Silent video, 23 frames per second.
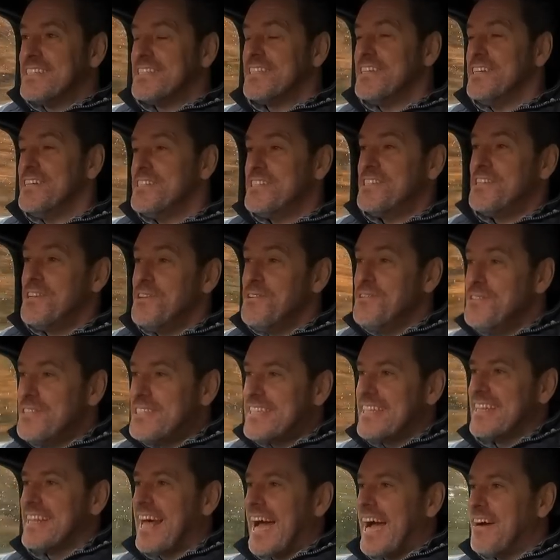So you do
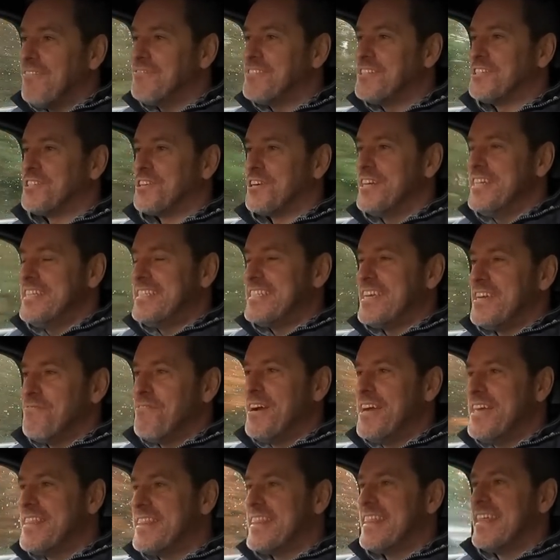still have to treat it
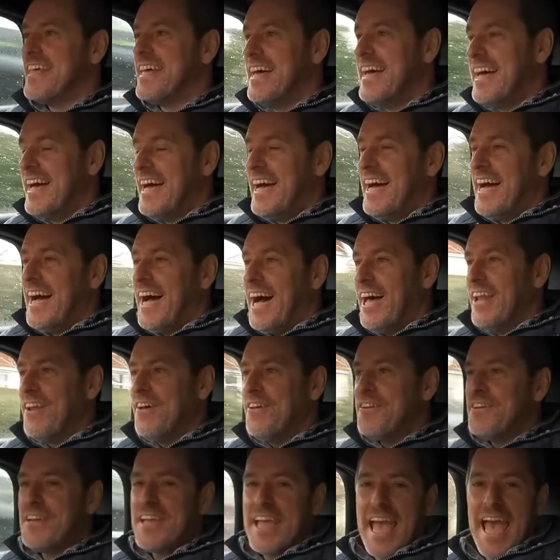with a
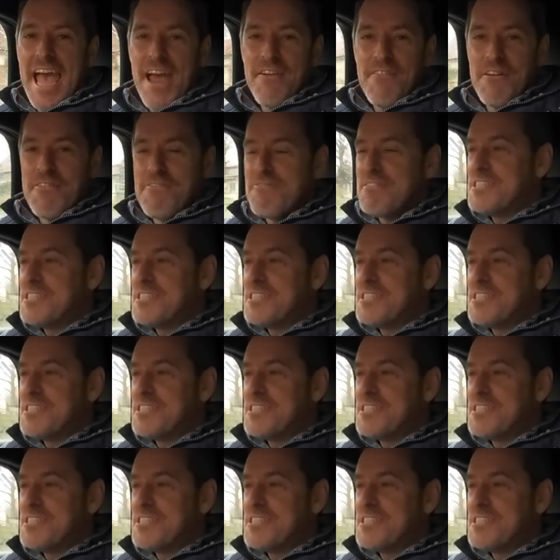lot of care and